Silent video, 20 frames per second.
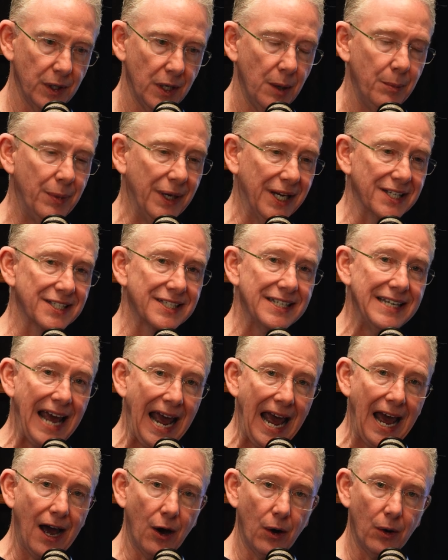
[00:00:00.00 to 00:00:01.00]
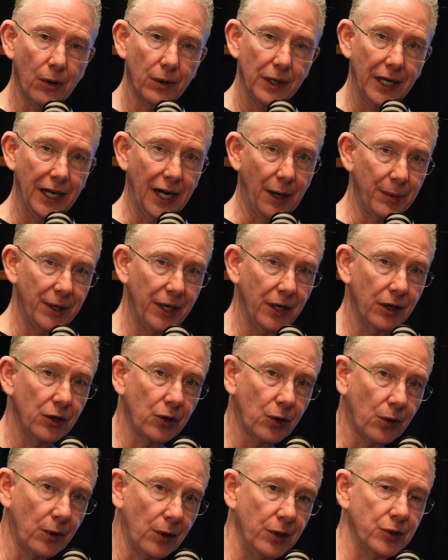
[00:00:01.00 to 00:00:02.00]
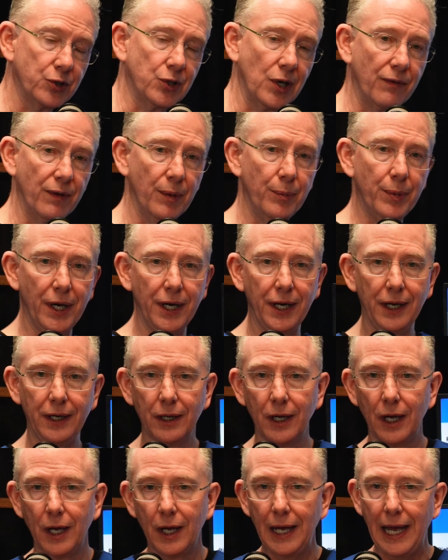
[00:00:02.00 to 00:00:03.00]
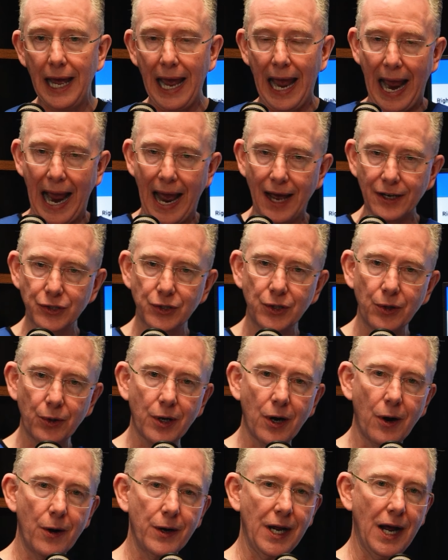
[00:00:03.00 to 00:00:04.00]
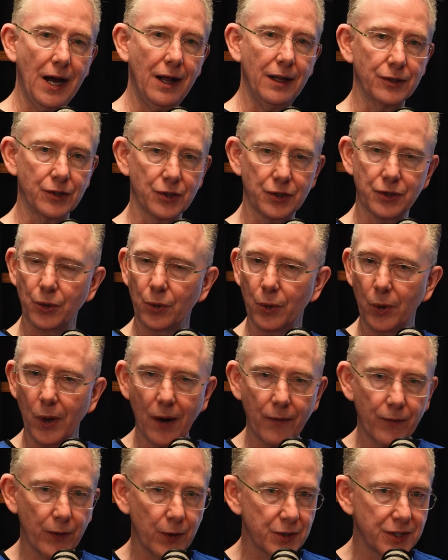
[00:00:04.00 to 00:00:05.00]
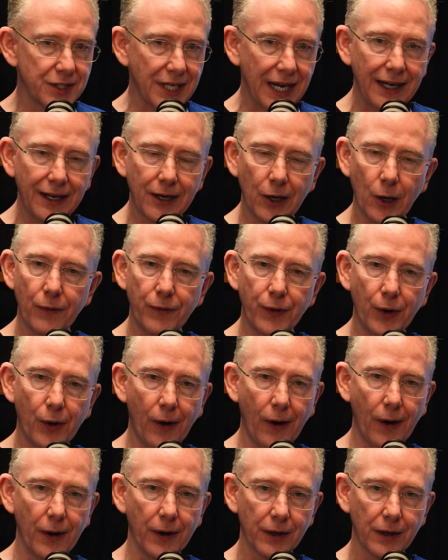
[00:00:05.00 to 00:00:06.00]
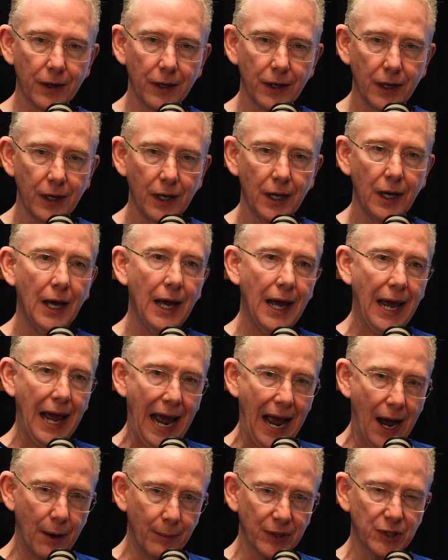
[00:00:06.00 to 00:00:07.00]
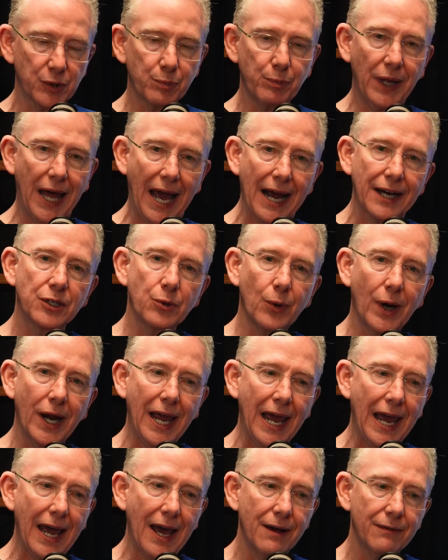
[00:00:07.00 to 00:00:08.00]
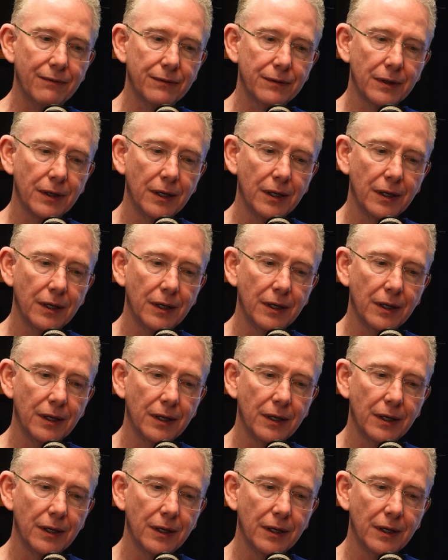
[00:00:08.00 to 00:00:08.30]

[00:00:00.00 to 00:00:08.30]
Because now, and I'm going to encourage everybody, ask your cardiologist or whoever is taking care of your heart, how much plaque do I have?